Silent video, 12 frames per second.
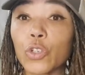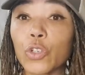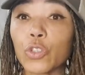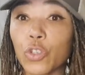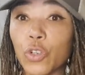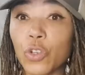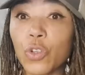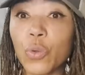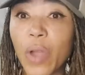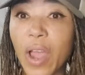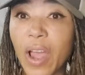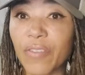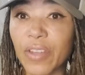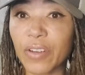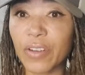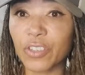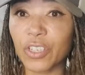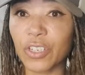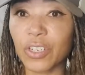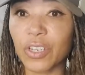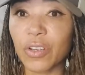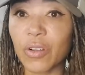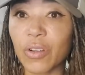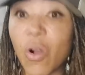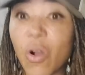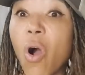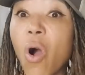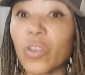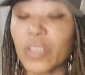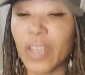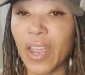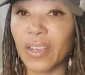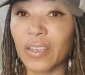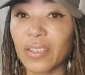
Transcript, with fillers: Do you have energy all day?